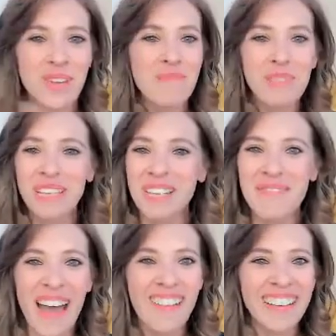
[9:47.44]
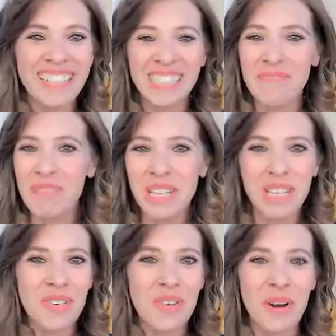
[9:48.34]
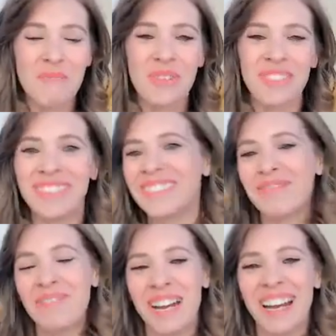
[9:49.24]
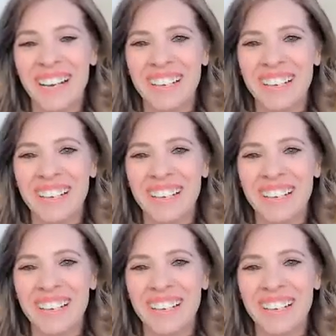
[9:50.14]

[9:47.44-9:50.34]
completely valid, completely normal, but